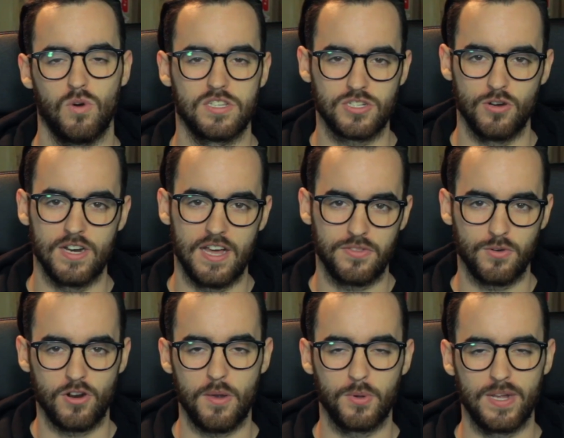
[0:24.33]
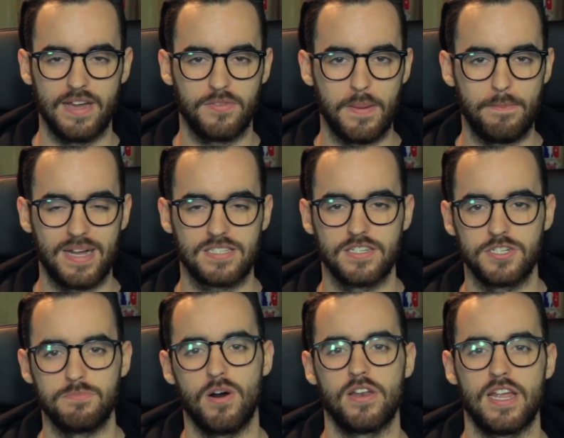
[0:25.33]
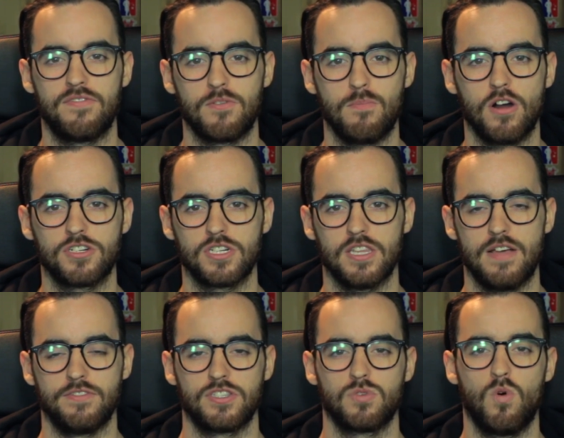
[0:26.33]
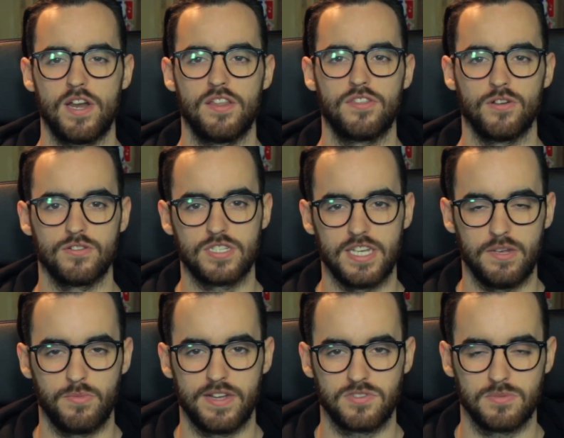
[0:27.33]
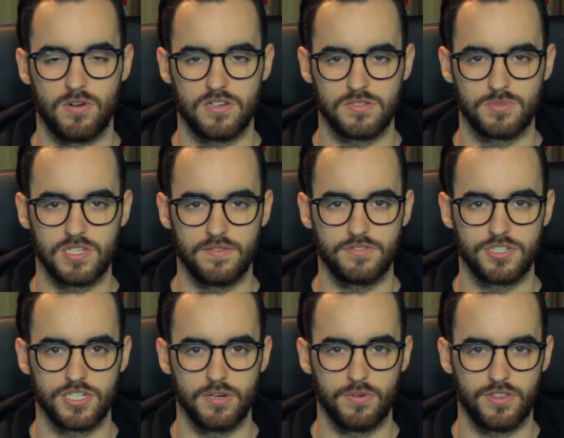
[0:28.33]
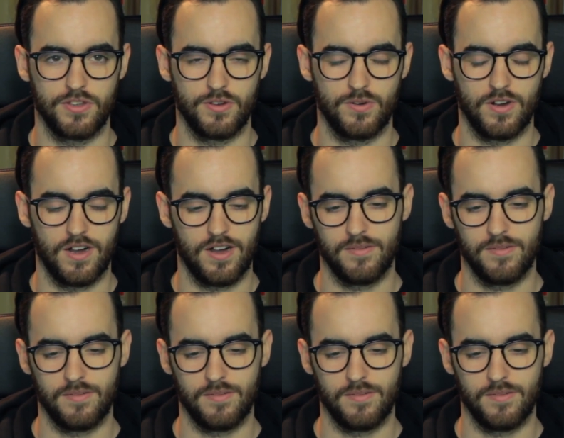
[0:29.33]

What's going on, Throne Army? We have the Message Monday from March 11, 2013. We have some awesome stuff to share with you.